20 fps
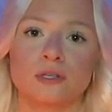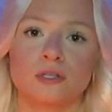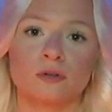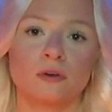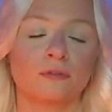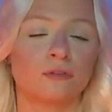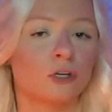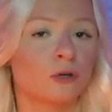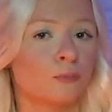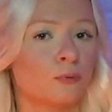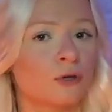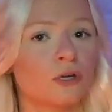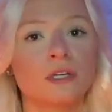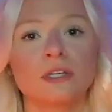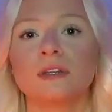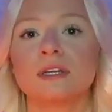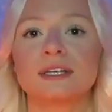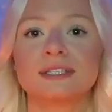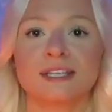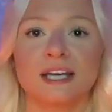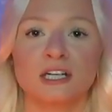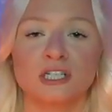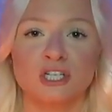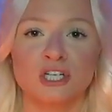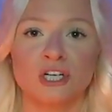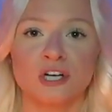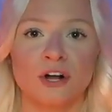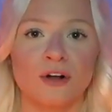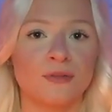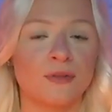So if you're putting the
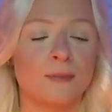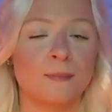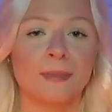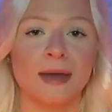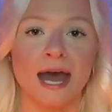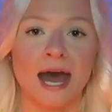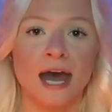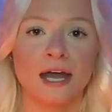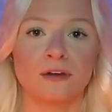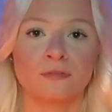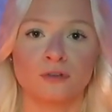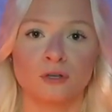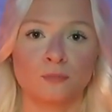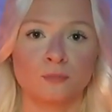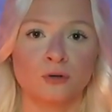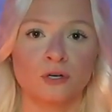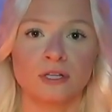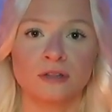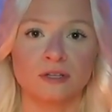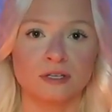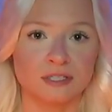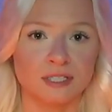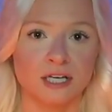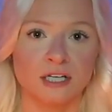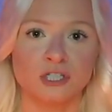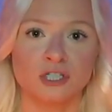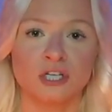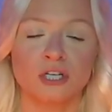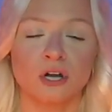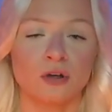attention on the bad, if you're putting the
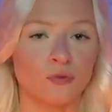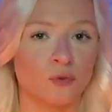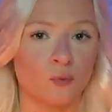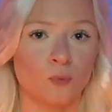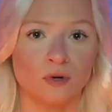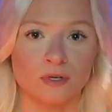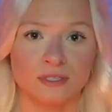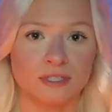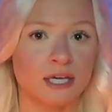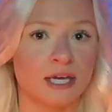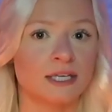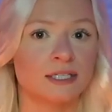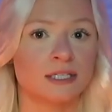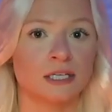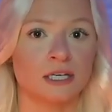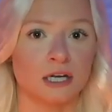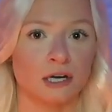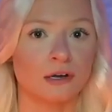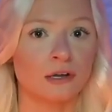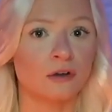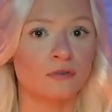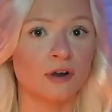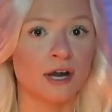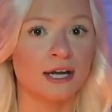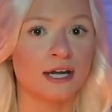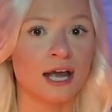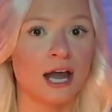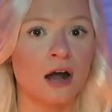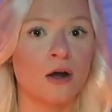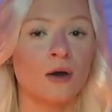attention on the worst case scenario
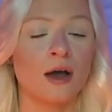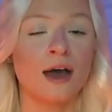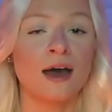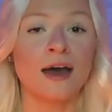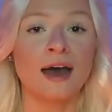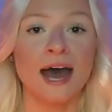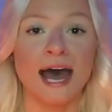right now,